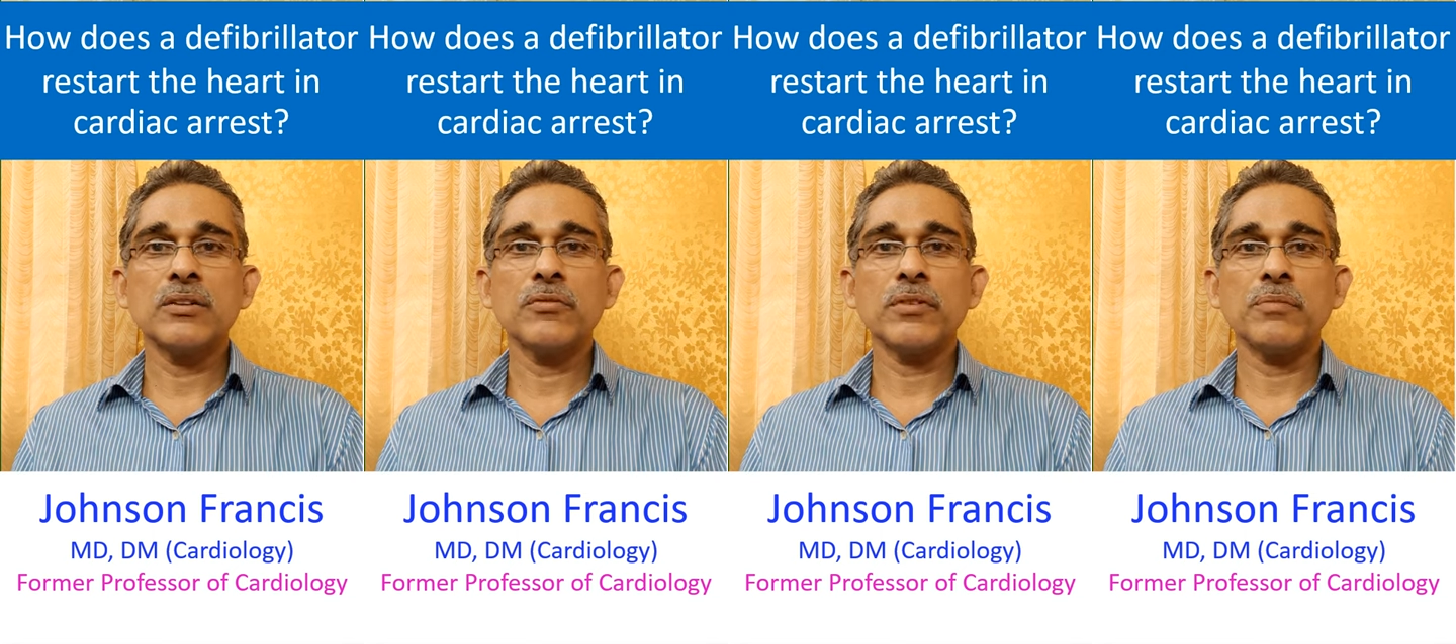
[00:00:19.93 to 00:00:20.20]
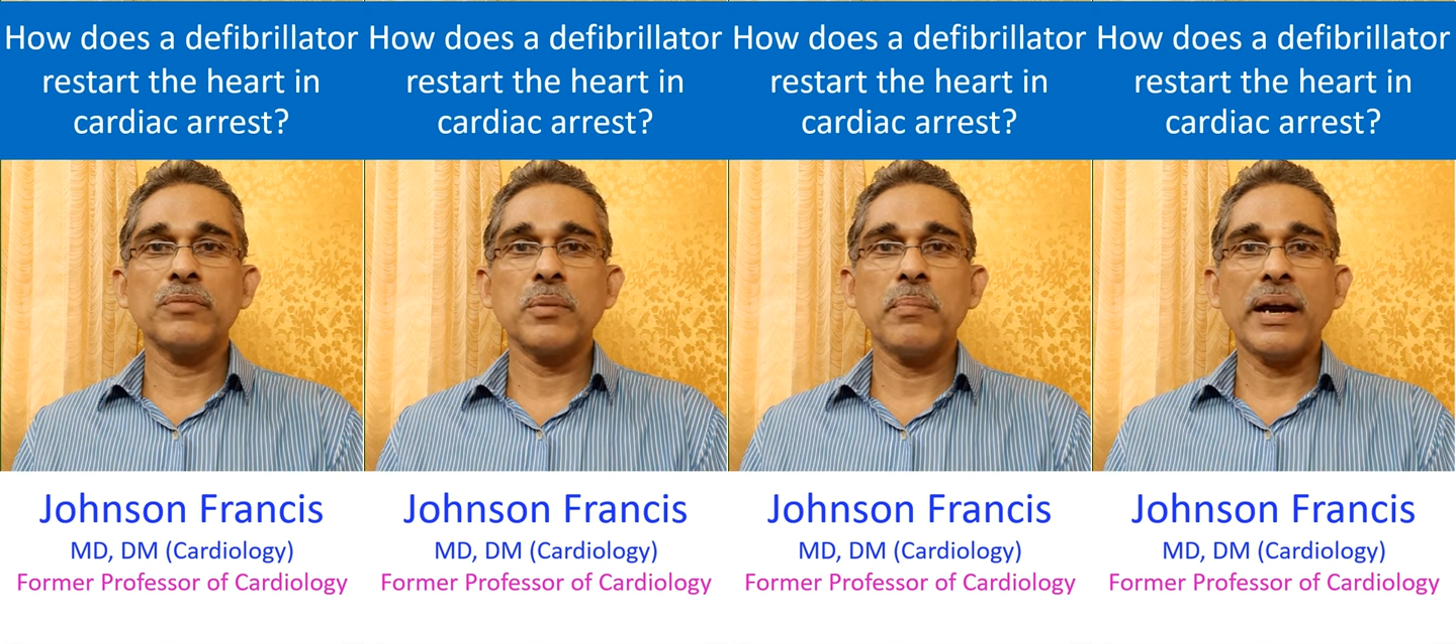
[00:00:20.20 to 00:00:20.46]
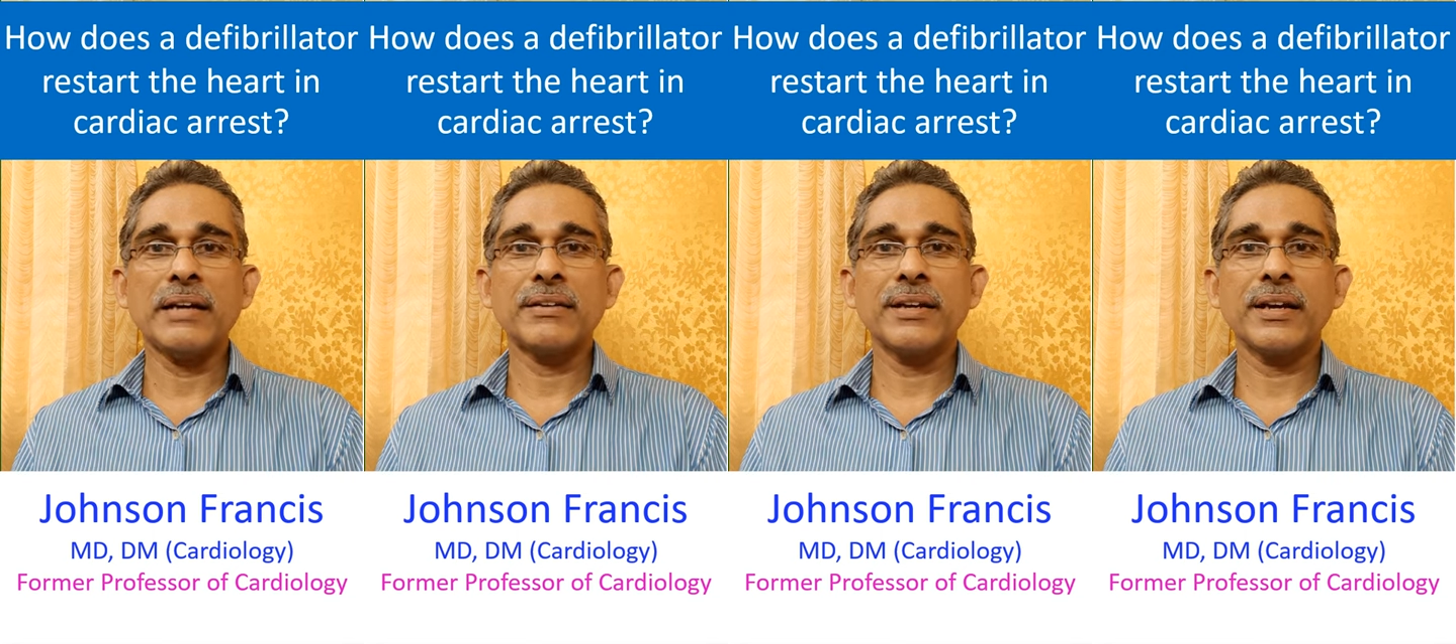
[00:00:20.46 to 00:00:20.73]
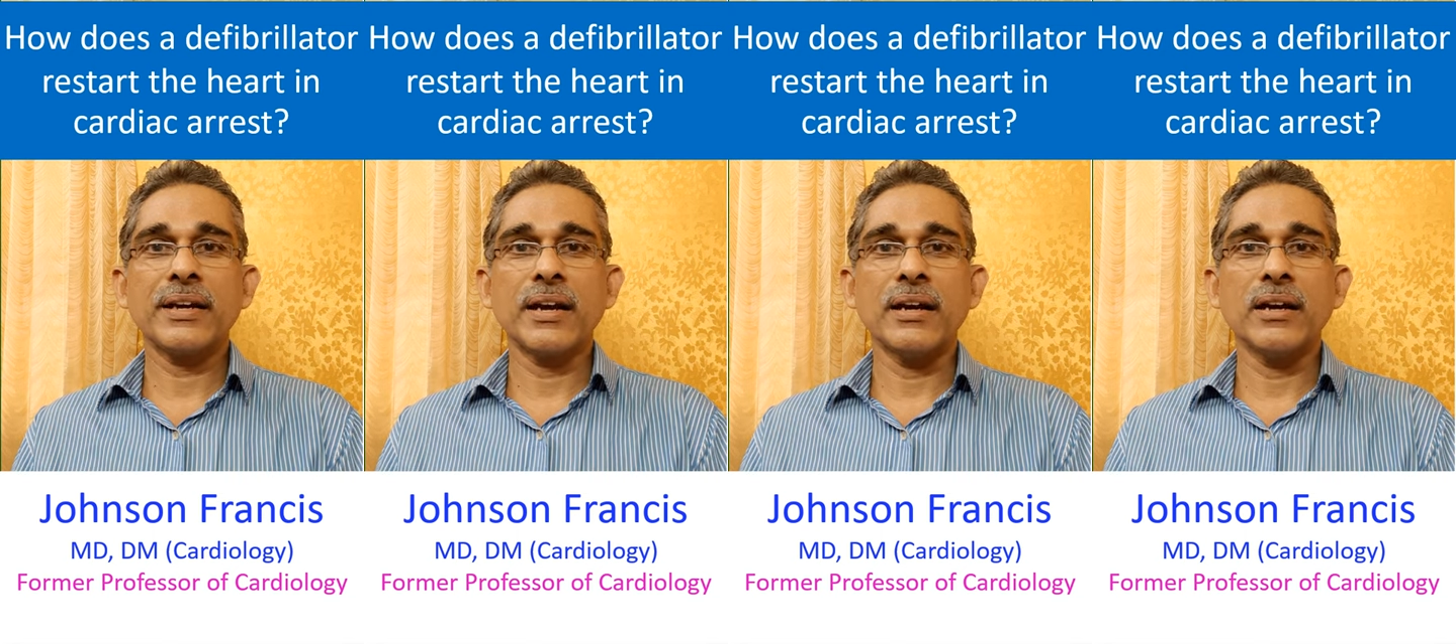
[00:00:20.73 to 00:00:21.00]
from the
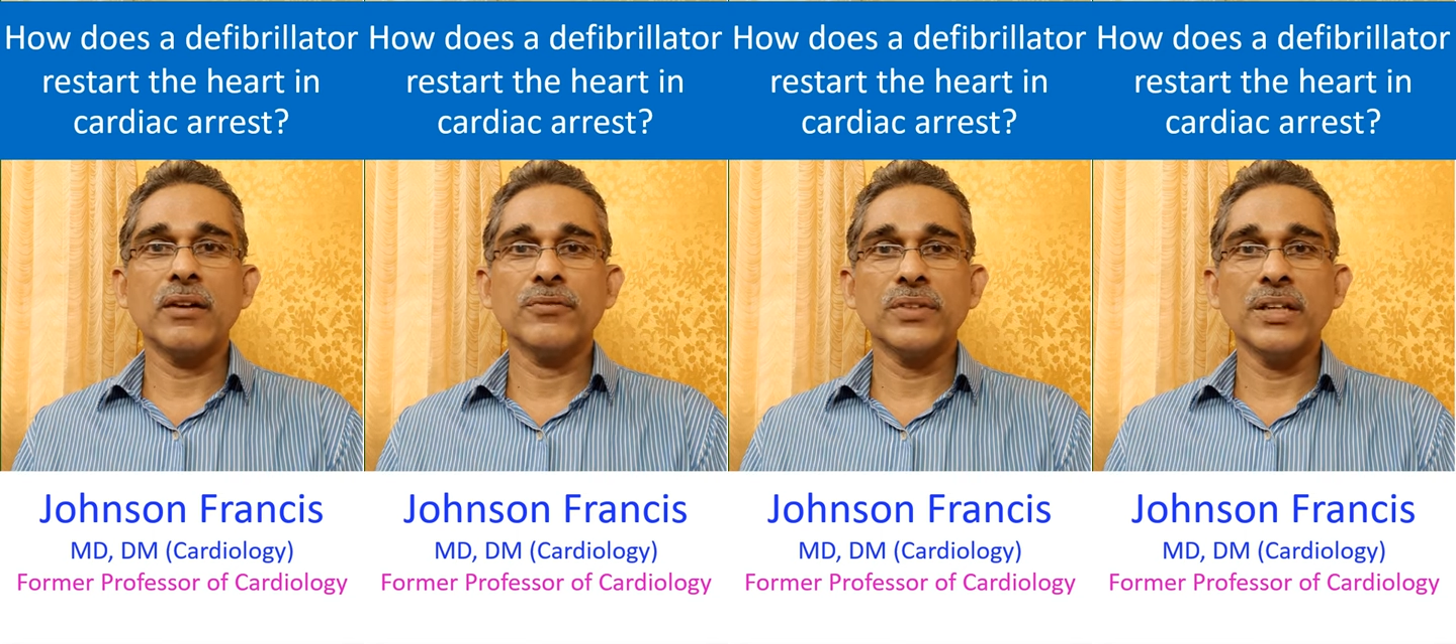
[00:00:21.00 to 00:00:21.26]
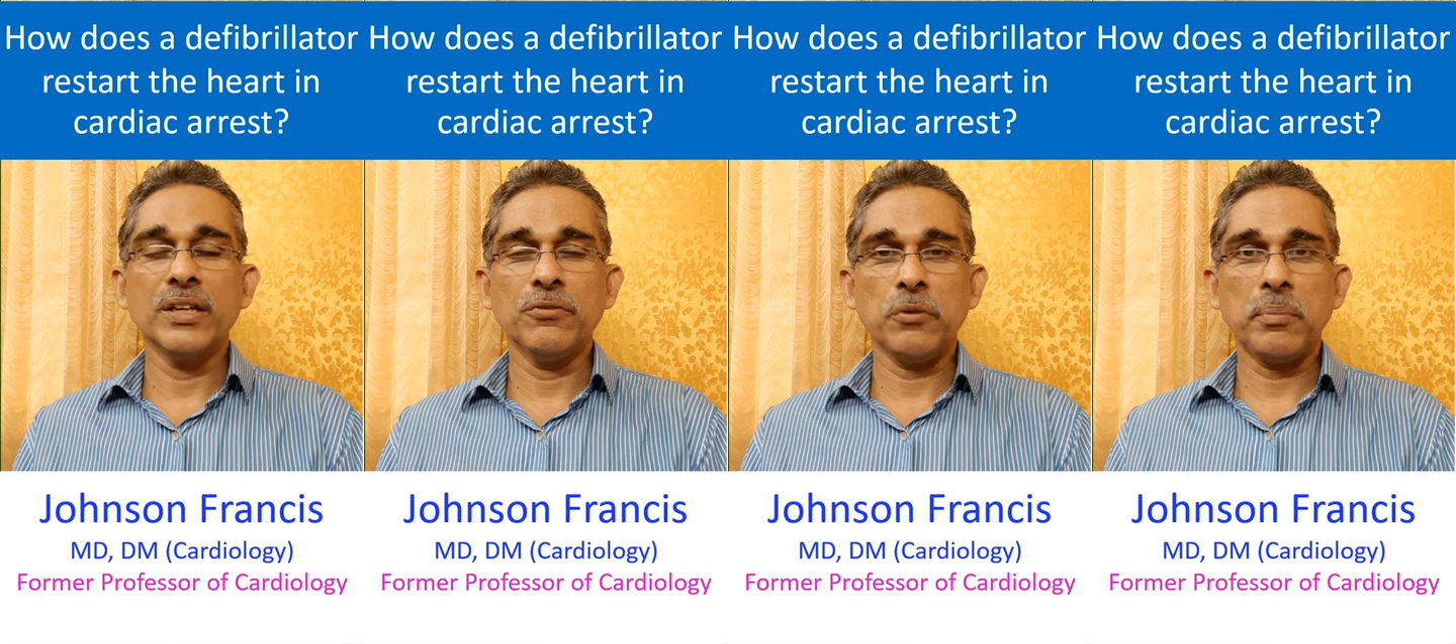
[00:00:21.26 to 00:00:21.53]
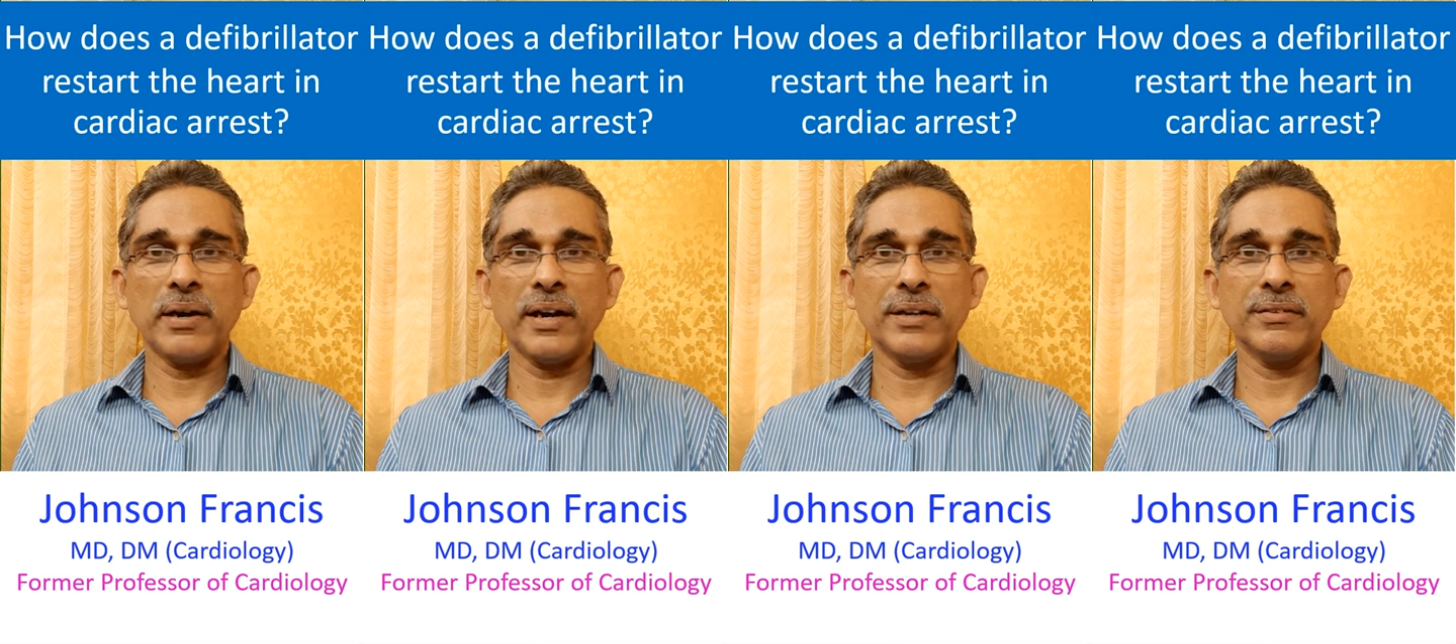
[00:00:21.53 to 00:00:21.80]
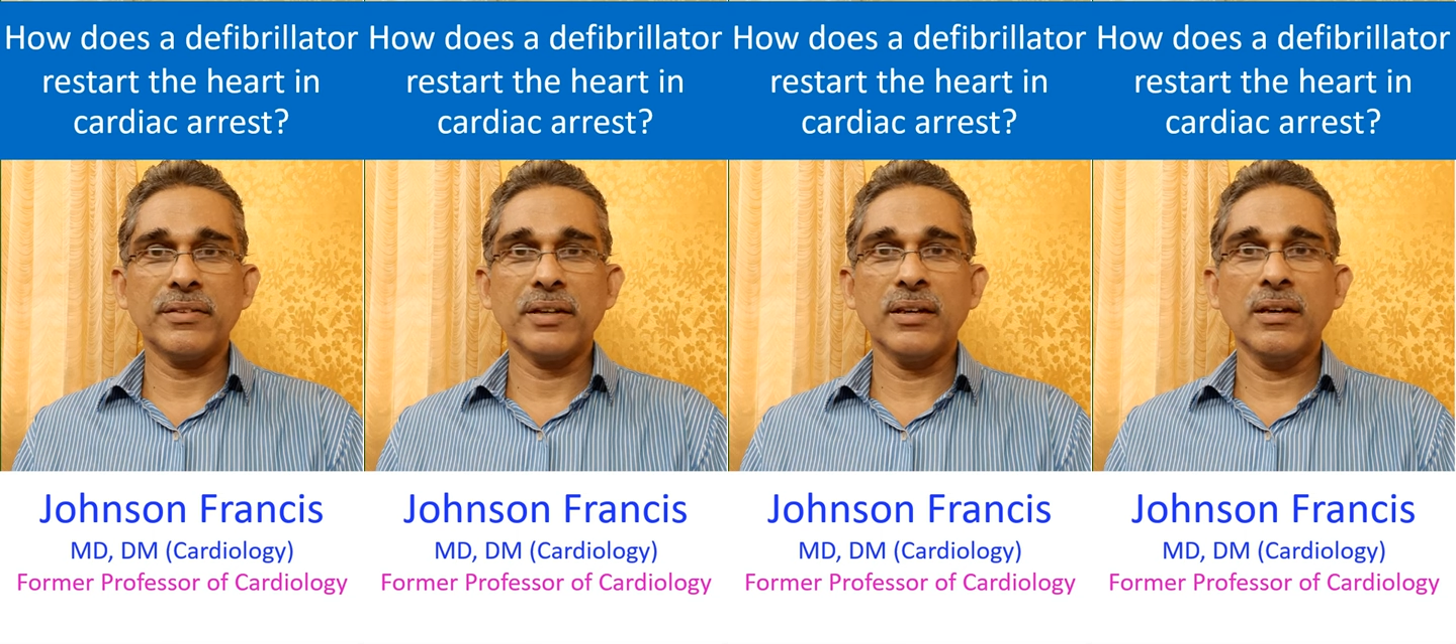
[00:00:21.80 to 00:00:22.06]
battery current of the
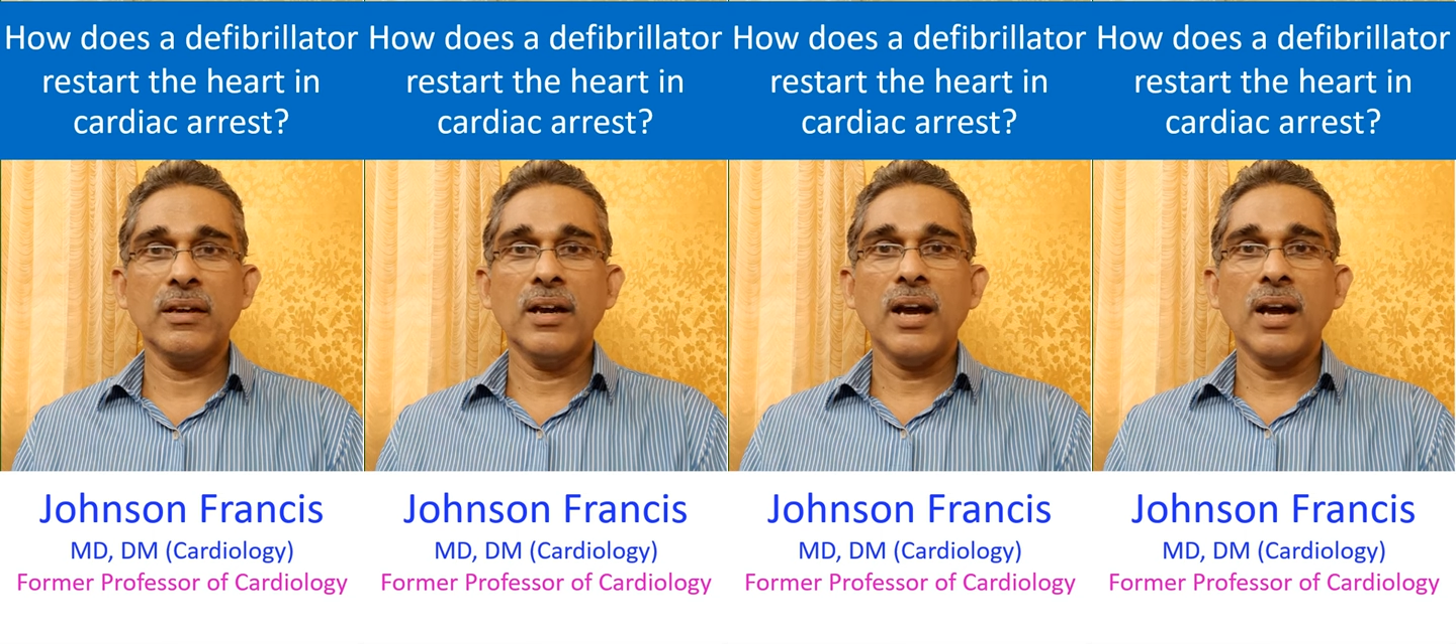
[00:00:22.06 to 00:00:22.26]
defibrillator